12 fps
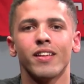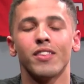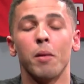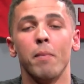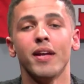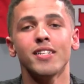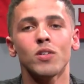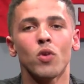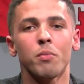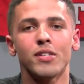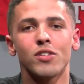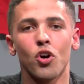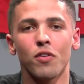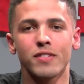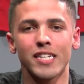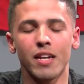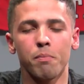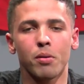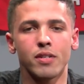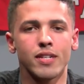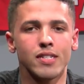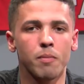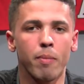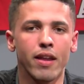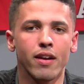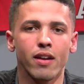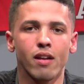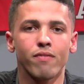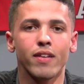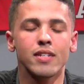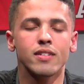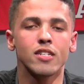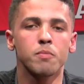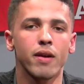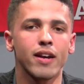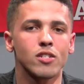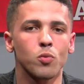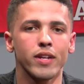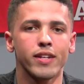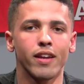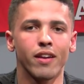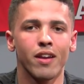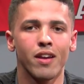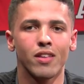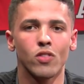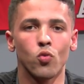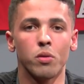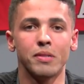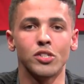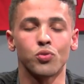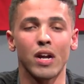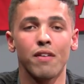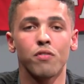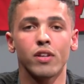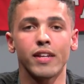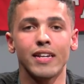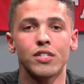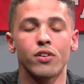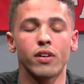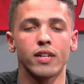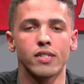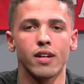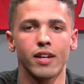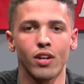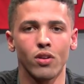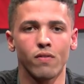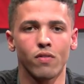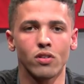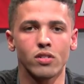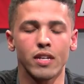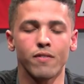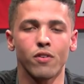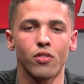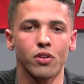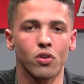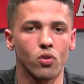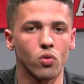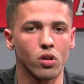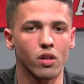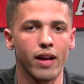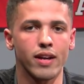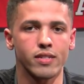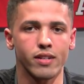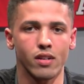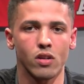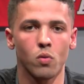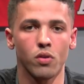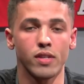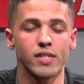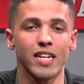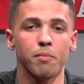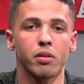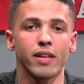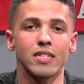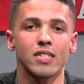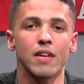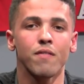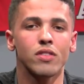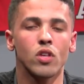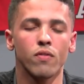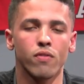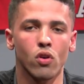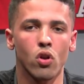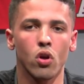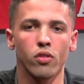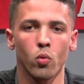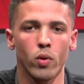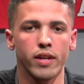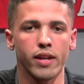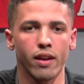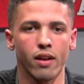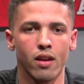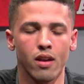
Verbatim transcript: The men's and women's golf team participated in events this past weekend. The women traveled to Eastern Kentucky University for the Colonel Classic, where the team placed 7th overall on the weekend.